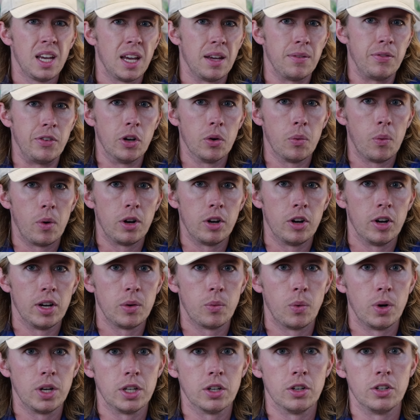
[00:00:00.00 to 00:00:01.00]
If you're wondering
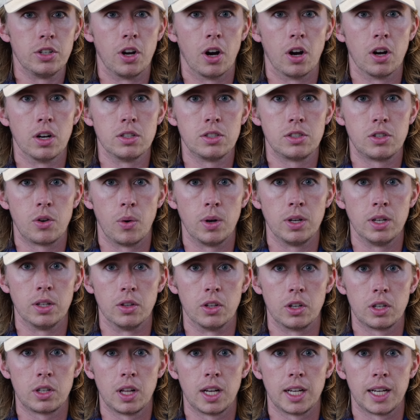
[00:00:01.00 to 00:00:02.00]
what your yard's going to
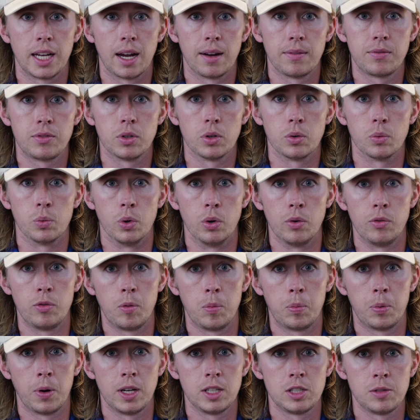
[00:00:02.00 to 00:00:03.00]
look like after a roof
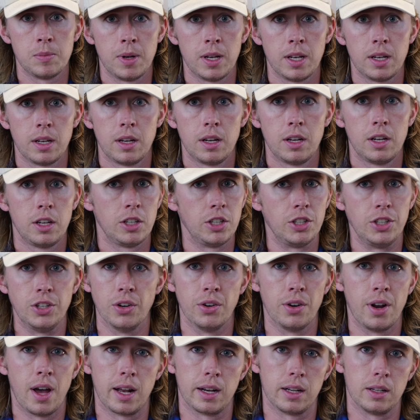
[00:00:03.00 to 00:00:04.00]
replacement,
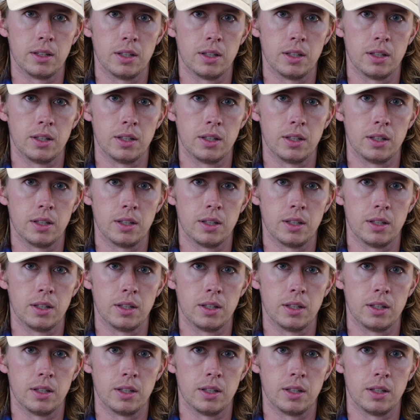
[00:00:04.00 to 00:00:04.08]
you're not